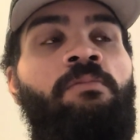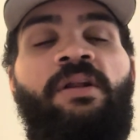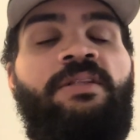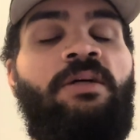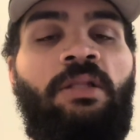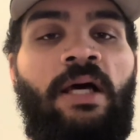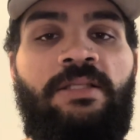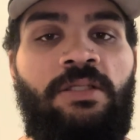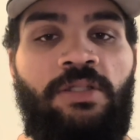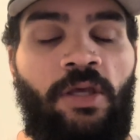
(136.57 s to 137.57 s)
but it's all
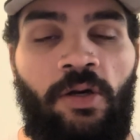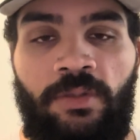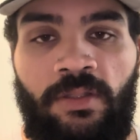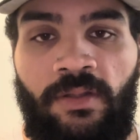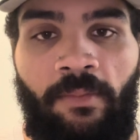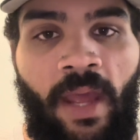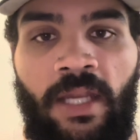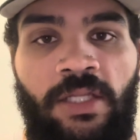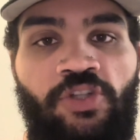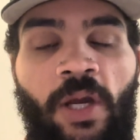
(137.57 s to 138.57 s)
eyes on Jacoby. The
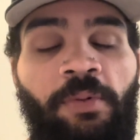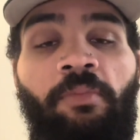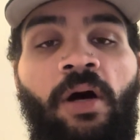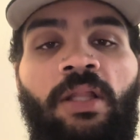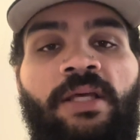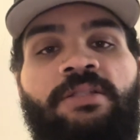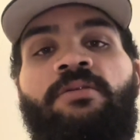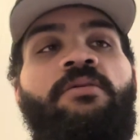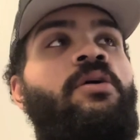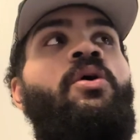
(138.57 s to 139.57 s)
man didn't drop a ball last
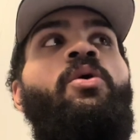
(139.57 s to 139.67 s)
year.